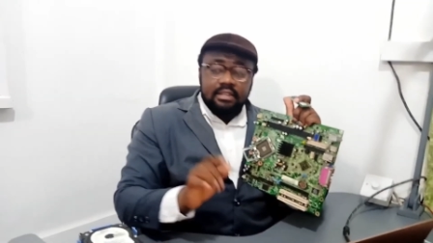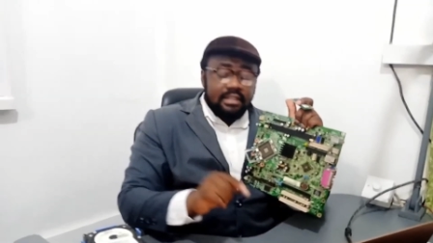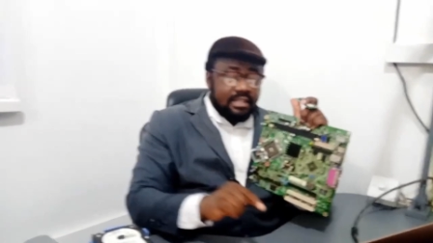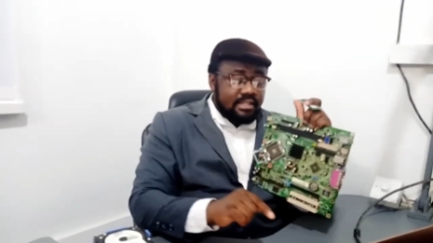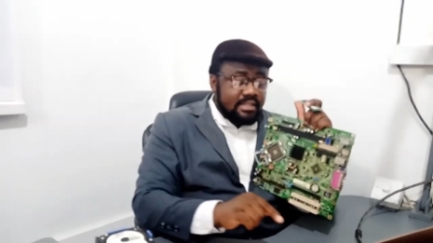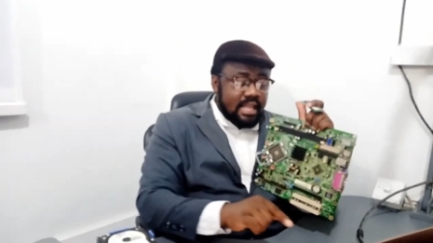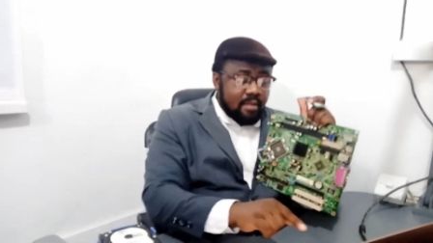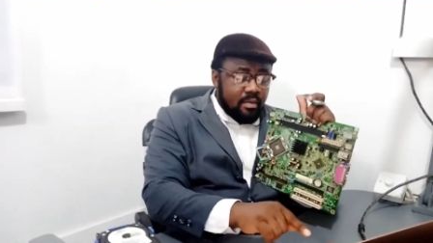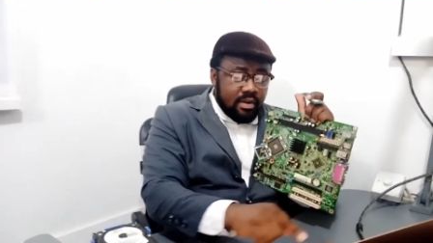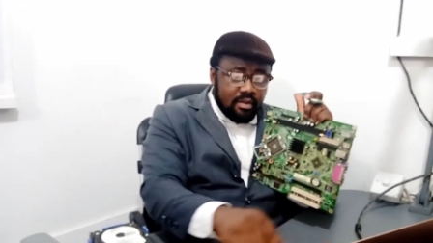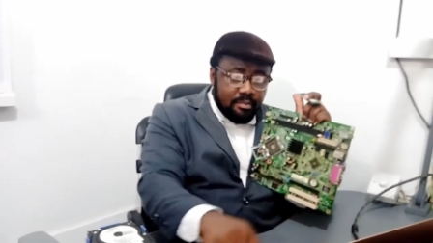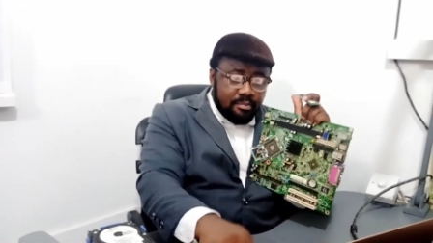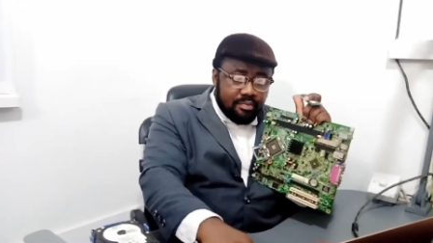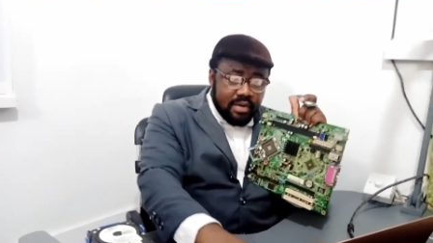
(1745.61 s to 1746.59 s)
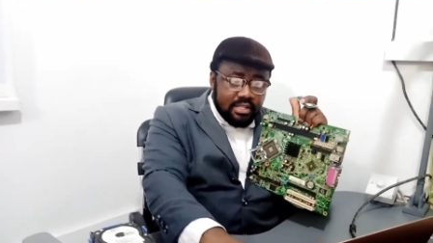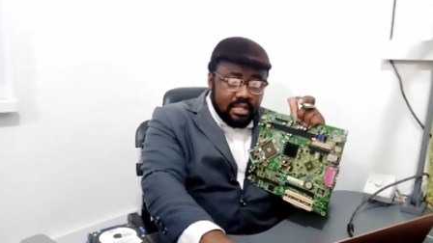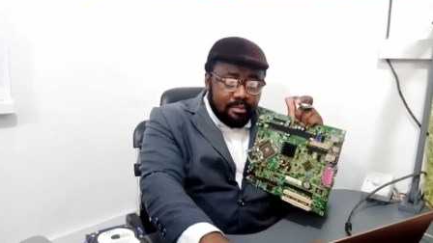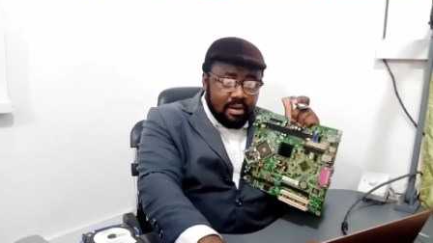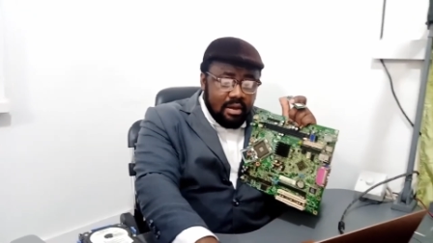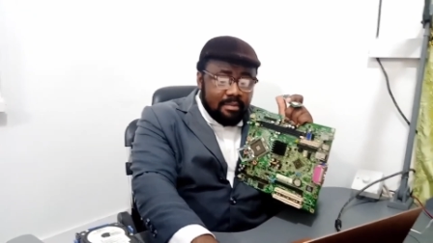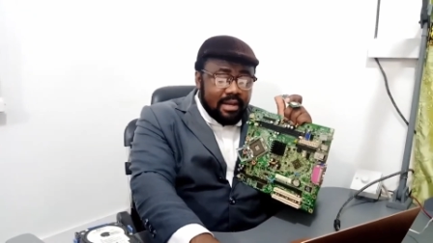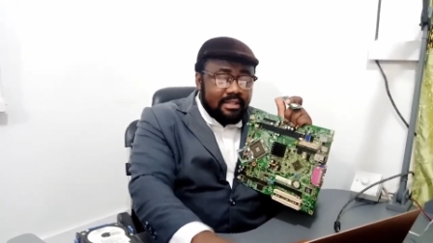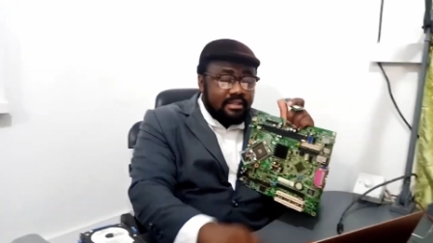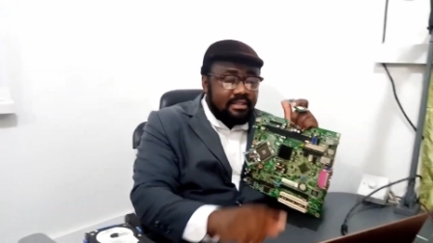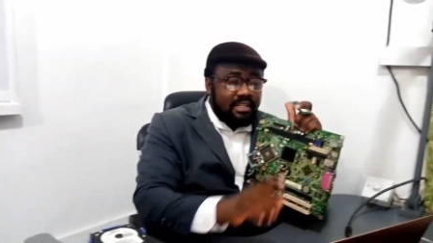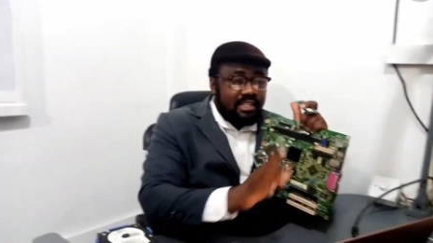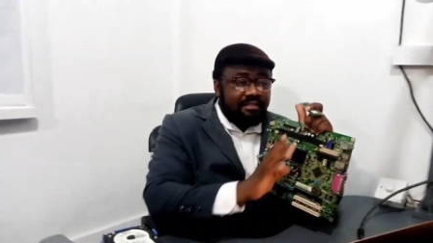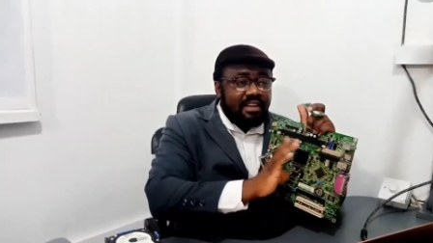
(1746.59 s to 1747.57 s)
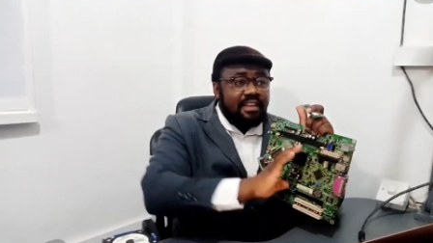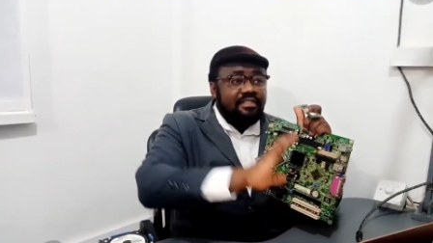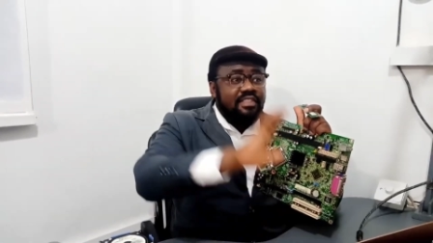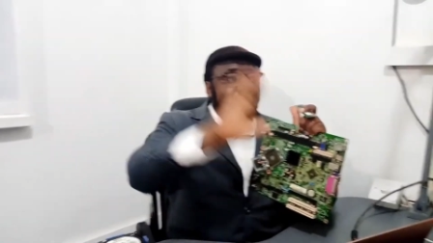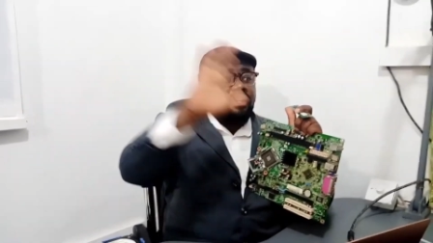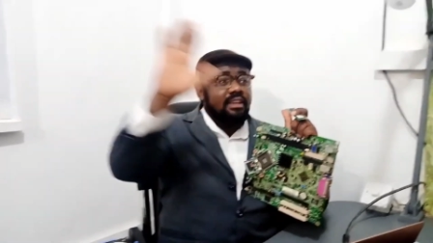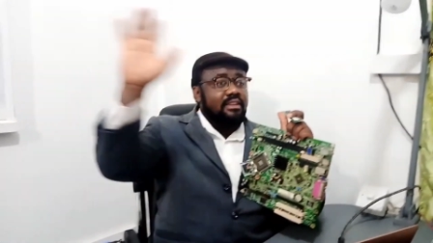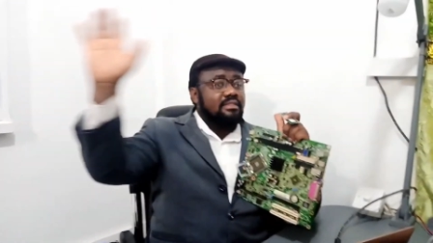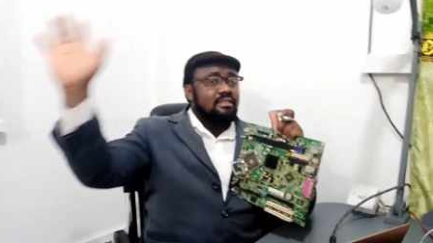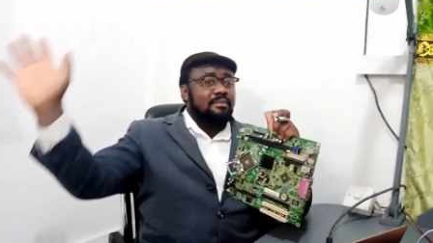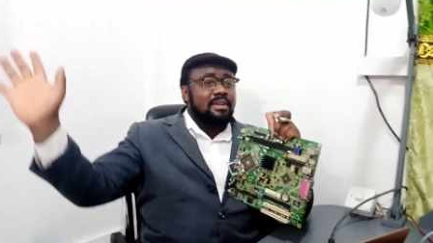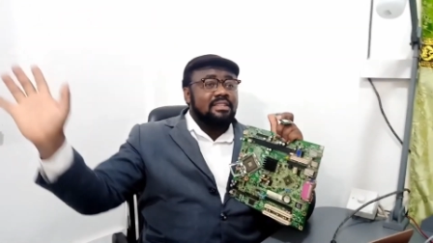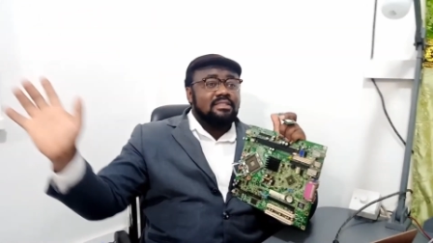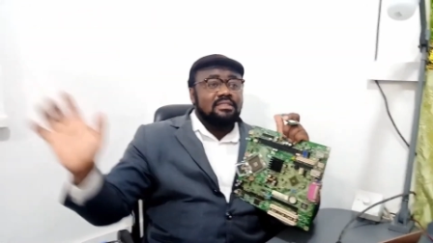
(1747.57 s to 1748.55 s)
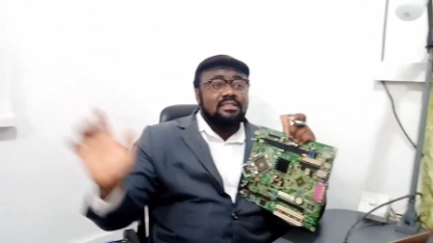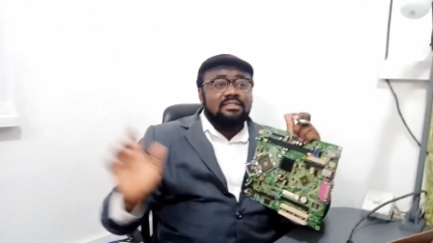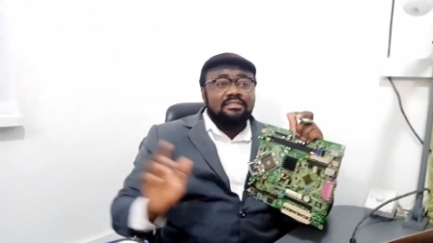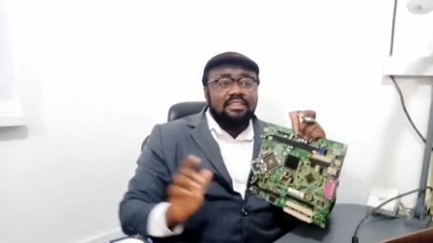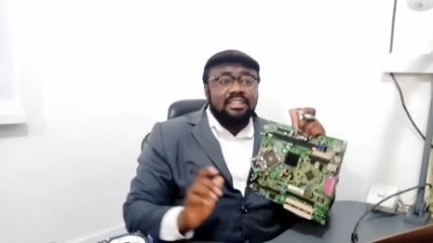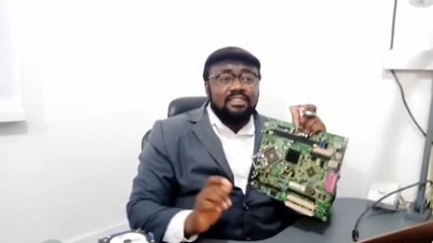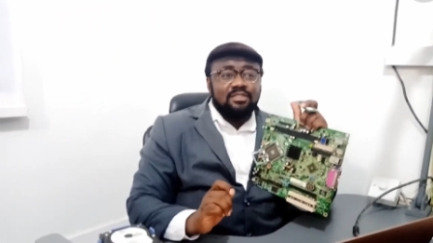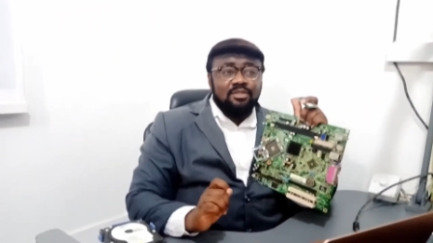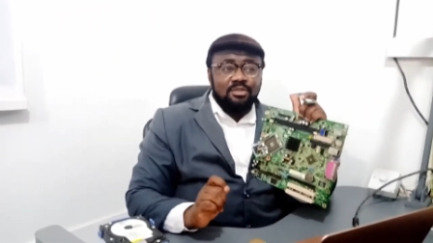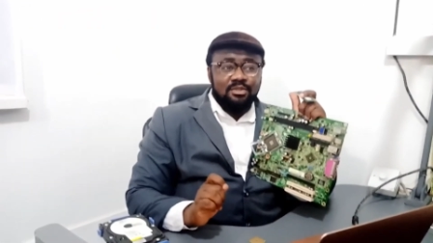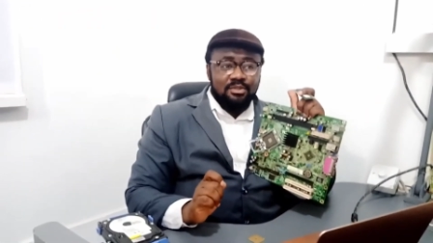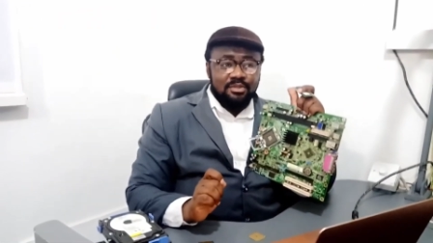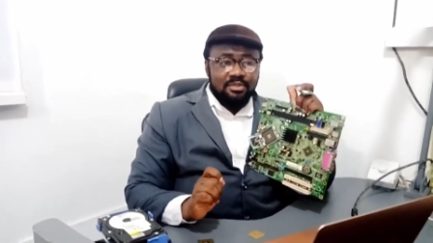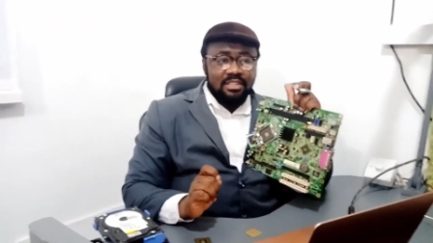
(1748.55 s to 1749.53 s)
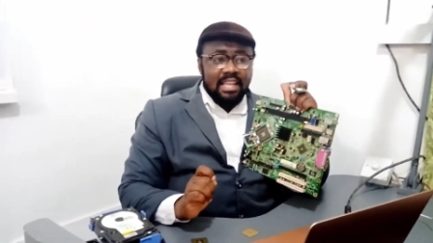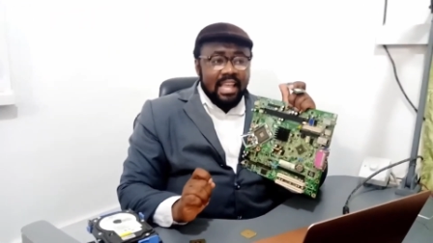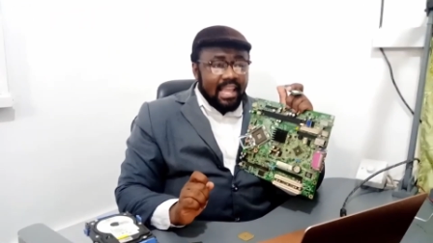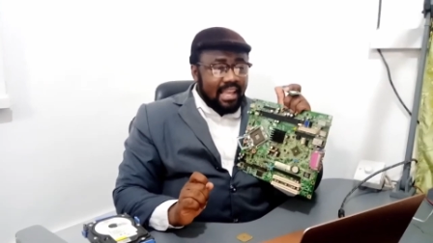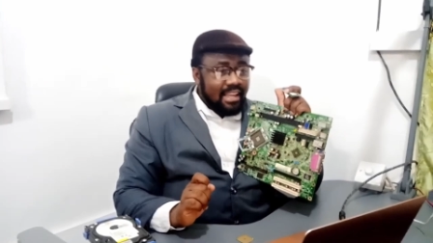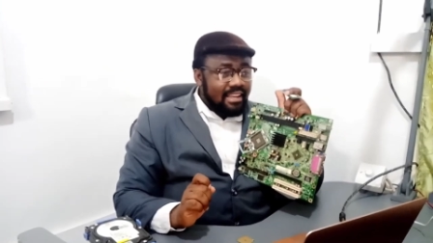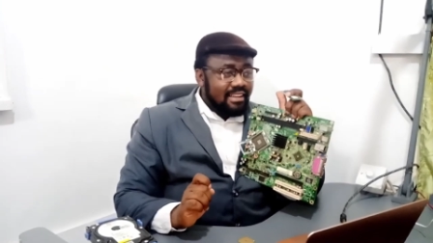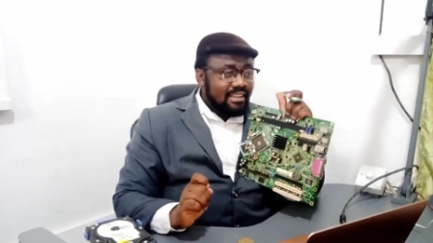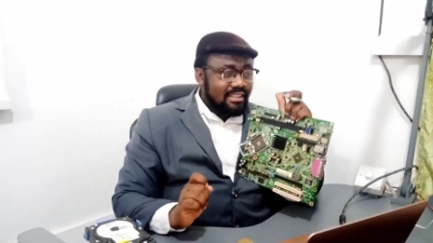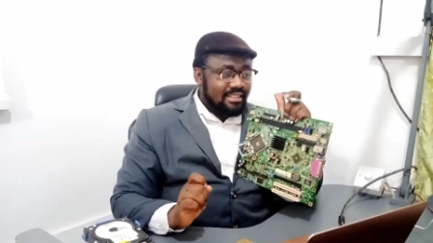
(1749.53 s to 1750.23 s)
This time, when you press the power button, just 5 seconds, your machine is ready to use. Hey,